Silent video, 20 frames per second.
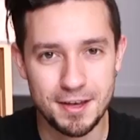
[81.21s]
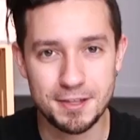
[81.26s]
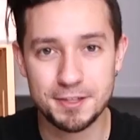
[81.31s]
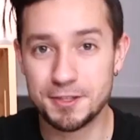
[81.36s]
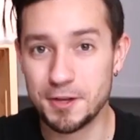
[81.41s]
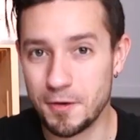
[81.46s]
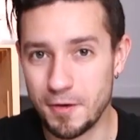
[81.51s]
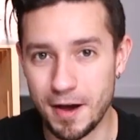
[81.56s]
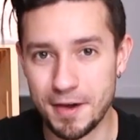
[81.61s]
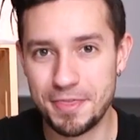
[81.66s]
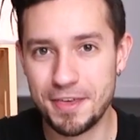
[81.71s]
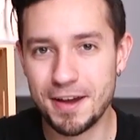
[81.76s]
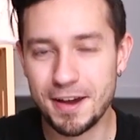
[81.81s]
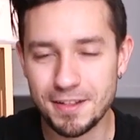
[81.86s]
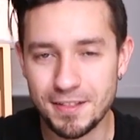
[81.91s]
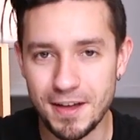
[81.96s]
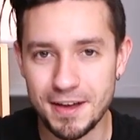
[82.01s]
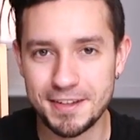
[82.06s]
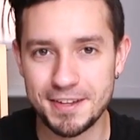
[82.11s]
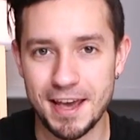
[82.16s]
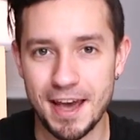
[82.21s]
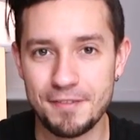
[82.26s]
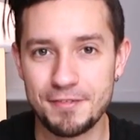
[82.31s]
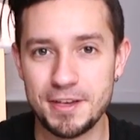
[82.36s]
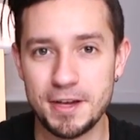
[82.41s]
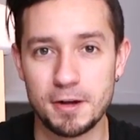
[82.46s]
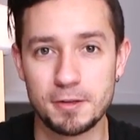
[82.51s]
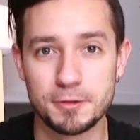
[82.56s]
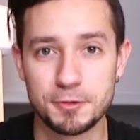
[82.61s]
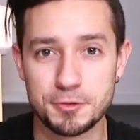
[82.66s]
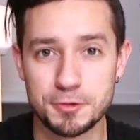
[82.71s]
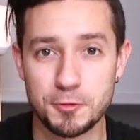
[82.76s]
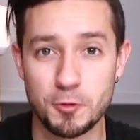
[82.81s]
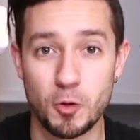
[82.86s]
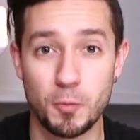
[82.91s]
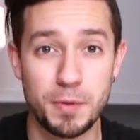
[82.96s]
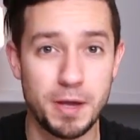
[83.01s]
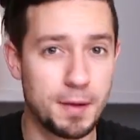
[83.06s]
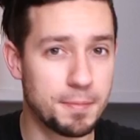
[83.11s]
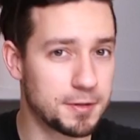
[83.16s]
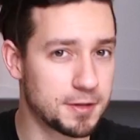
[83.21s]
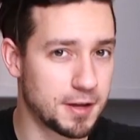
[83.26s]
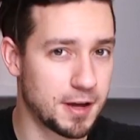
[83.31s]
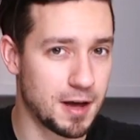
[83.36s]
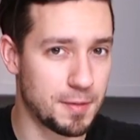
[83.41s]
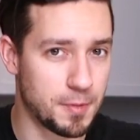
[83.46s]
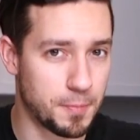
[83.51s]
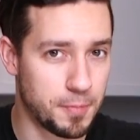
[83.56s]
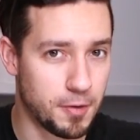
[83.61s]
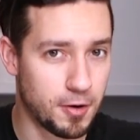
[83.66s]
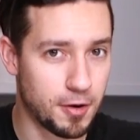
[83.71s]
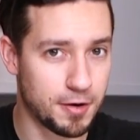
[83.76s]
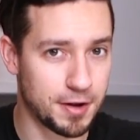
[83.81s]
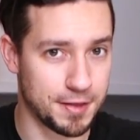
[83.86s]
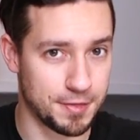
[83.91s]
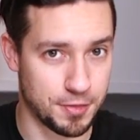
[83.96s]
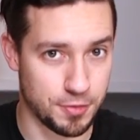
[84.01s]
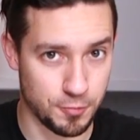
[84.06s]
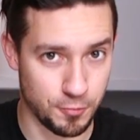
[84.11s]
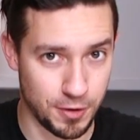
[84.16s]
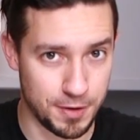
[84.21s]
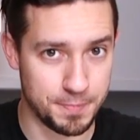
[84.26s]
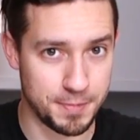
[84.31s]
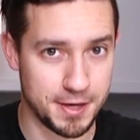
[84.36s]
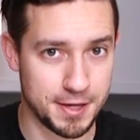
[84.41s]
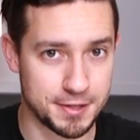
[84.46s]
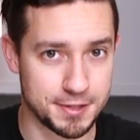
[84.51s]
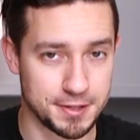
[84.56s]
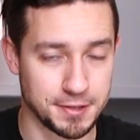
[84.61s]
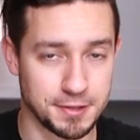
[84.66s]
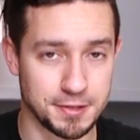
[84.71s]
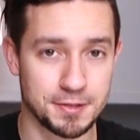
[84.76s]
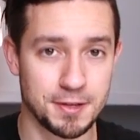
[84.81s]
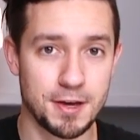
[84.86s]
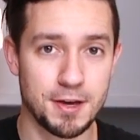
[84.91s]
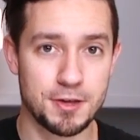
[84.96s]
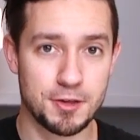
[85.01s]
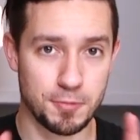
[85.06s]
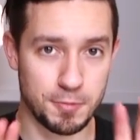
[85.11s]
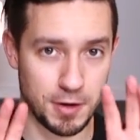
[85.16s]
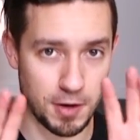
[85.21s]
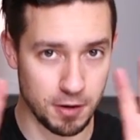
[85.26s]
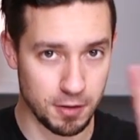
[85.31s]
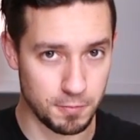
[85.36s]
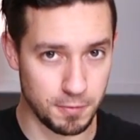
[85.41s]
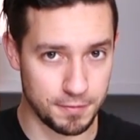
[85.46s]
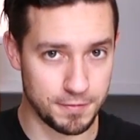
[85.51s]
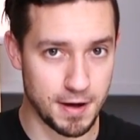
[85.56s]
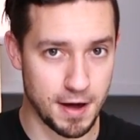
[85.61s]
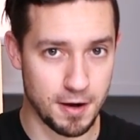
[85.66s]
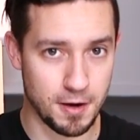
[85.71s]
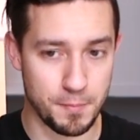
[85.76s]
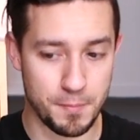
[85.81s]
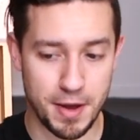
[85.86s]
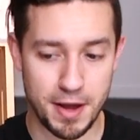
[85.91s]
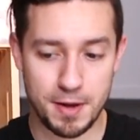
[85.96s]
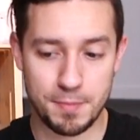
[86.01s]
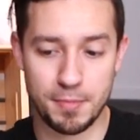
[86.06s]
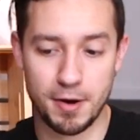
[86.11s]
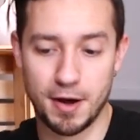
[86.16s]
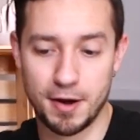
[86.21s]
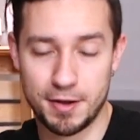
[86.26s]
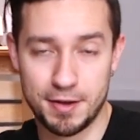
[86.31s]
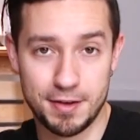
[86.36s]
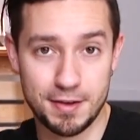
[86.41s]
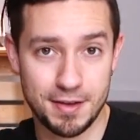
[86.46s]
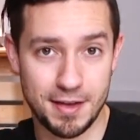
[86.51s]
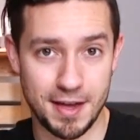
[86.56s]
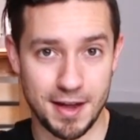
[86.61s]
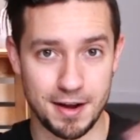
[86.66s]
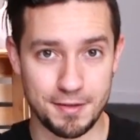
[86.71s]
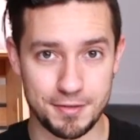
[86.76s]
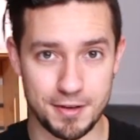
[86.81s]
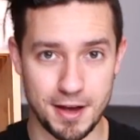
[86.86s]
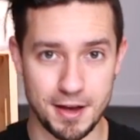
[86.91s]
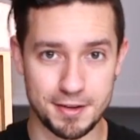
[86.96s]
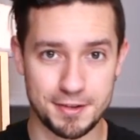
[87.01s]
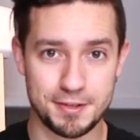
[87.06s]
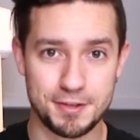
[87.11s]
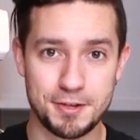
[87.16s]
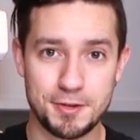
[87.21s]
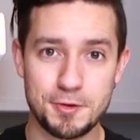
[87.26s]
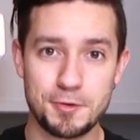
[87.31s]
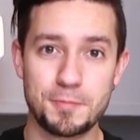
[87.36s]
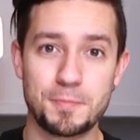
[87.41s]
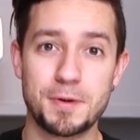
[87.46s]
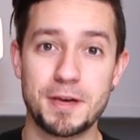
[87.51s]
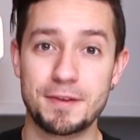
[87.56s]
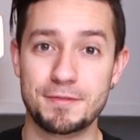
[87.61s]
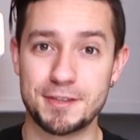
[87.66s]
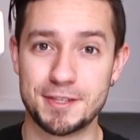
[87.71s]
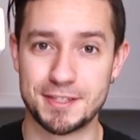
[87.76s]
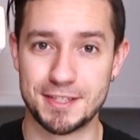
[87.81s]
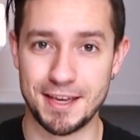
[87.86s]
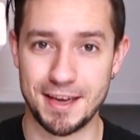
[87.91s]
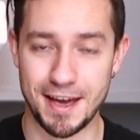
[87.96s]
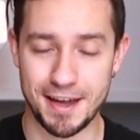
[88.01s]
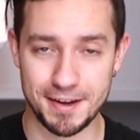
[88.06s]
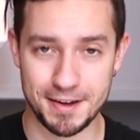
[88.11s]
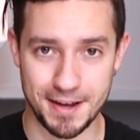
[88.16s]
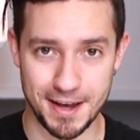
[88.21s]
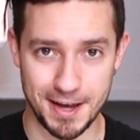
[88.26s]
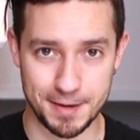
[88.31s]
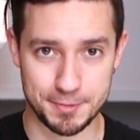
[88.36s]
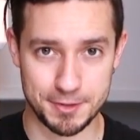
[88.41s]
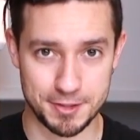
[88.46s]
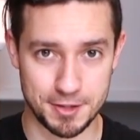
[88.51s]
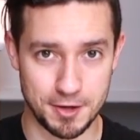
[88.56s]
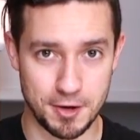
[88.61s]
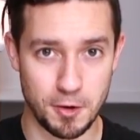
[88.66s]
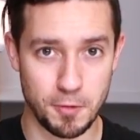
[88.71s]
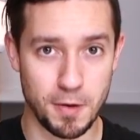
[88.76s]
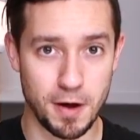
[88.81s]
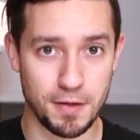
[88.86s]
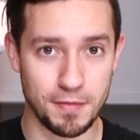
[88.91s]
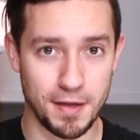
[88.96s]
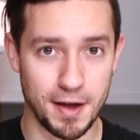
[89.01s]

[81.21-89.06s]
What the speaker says: So I think I'd like to have the Elder Scroll be able to come apart in 3 pieces. So we know that we've got our main body, and I've got 2 PVC end caps to go on